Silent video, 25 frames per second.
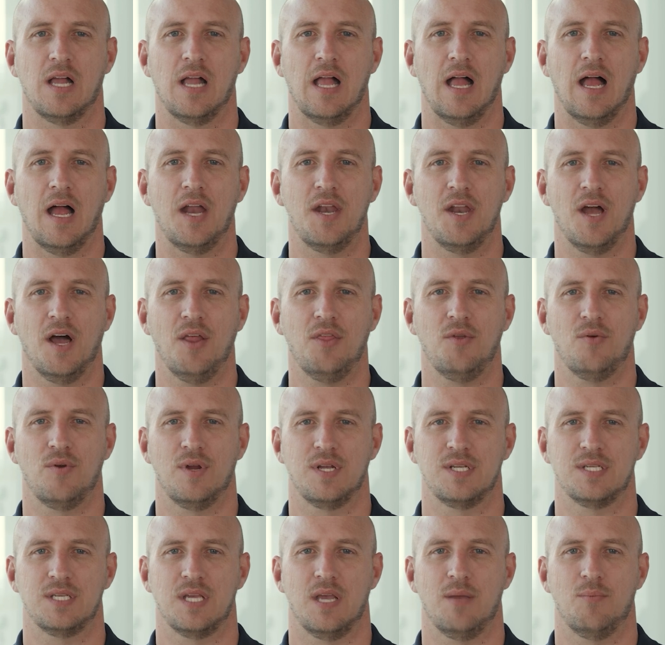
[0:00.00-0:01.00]
Another
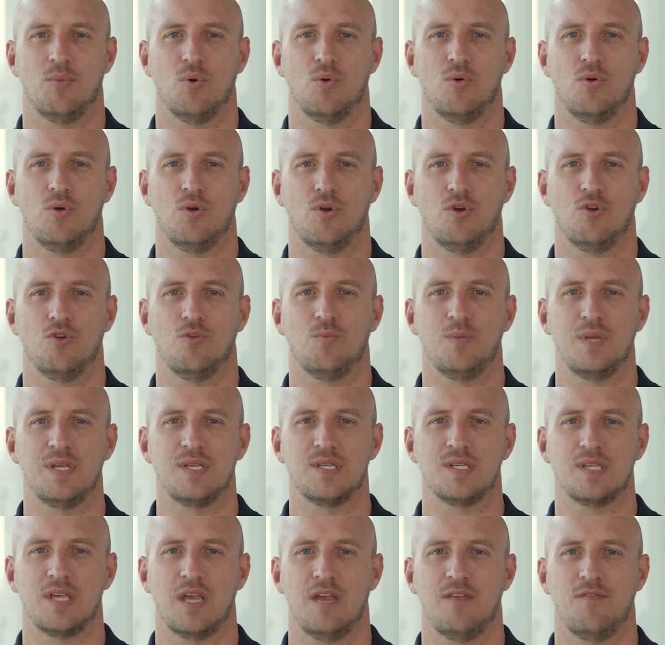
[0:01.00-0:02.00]
example could be
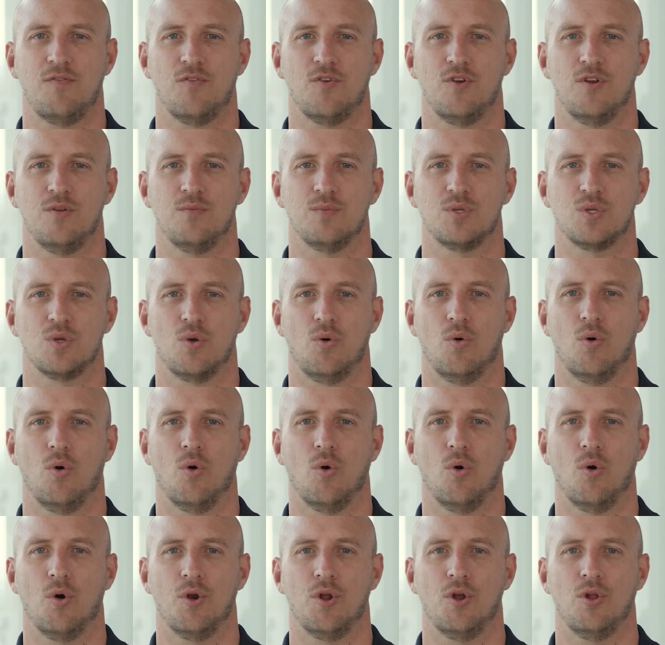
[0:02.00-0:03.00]
safe rooms or
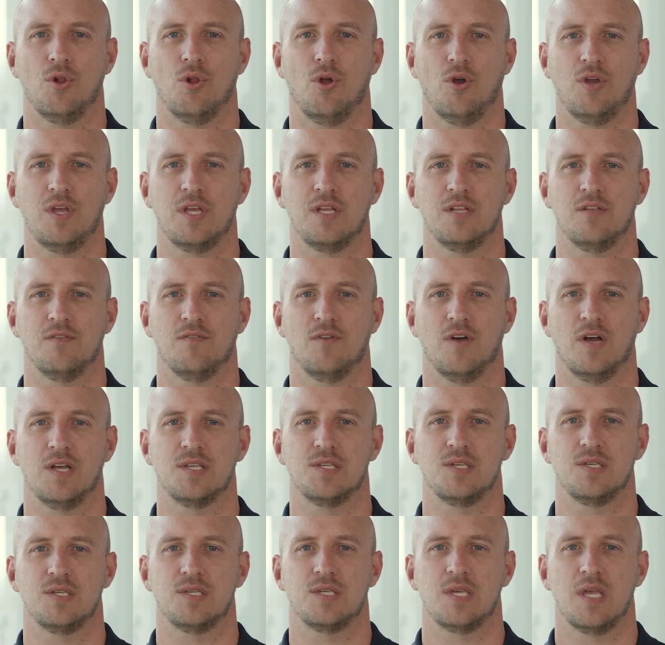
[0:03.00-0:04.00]
auto-locking
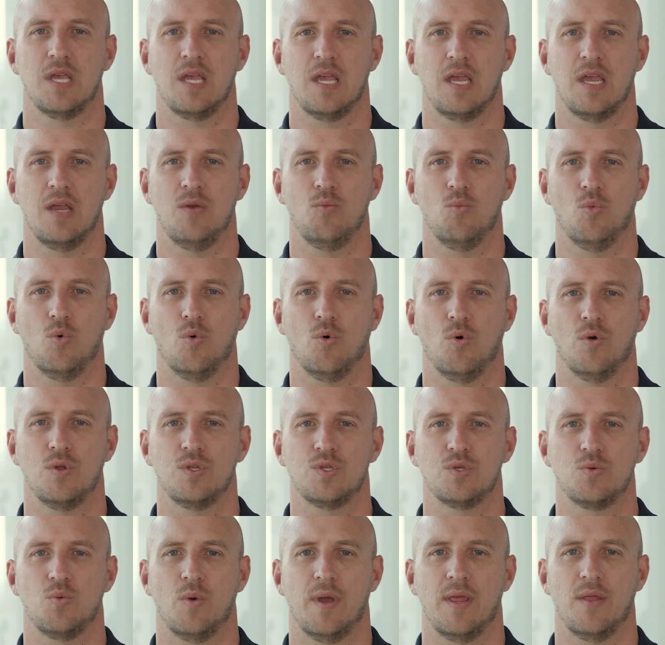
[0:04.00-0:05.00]
devices in
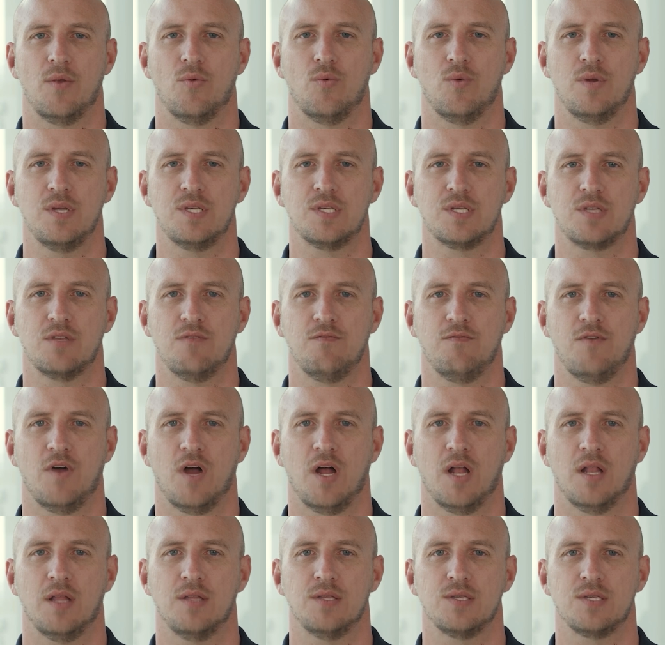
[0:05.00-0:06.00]
wards where the risk of
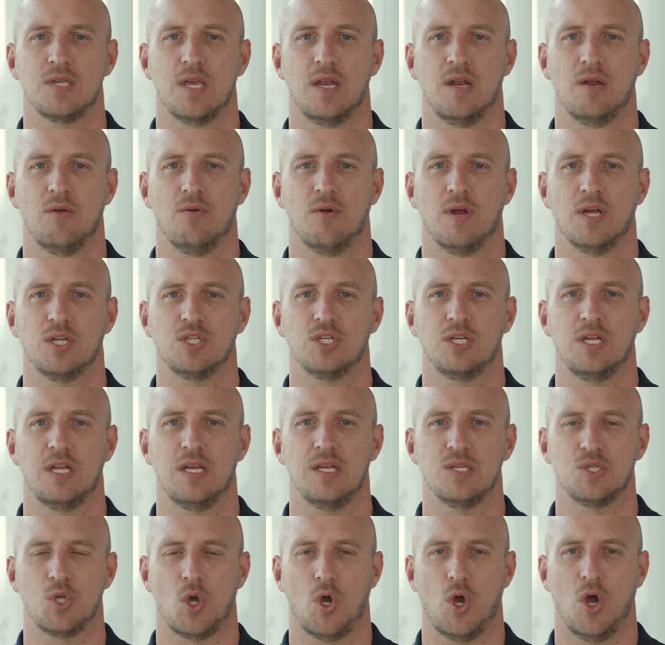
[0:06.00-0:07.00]
violence and aggression
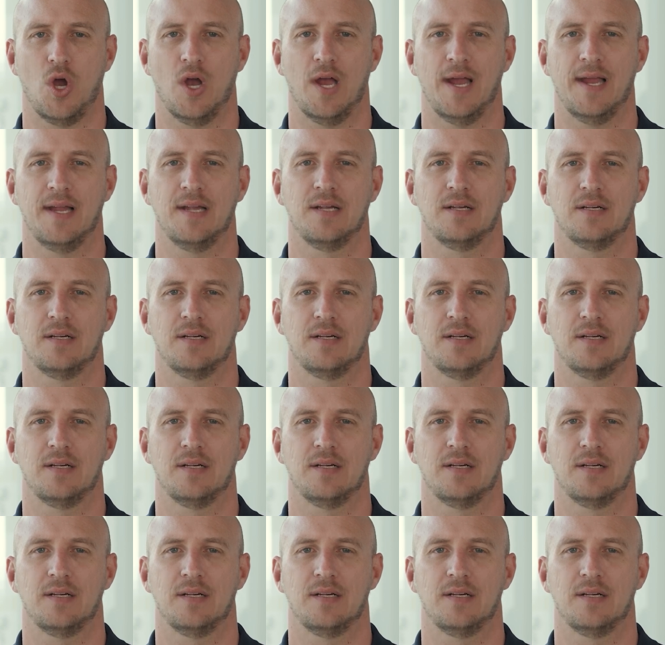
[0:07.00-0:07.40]
is high.